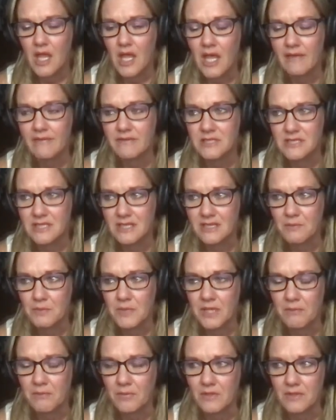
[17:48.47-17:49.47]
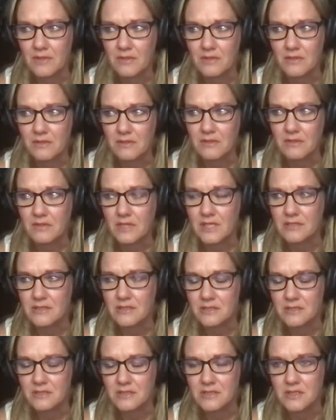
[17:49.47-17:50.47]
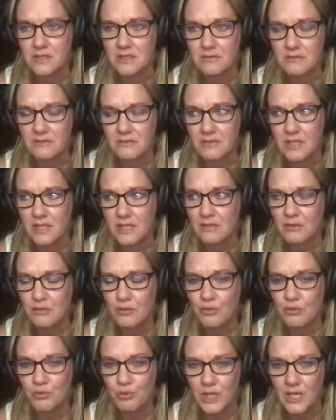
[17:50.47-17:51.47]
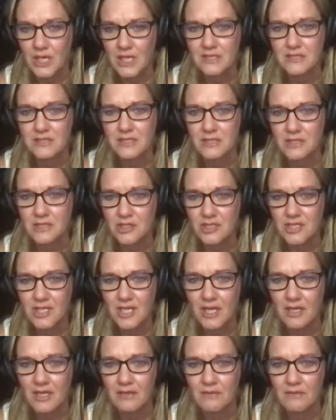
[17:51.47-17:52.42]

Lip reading: I've seen people like just do like crazy shit.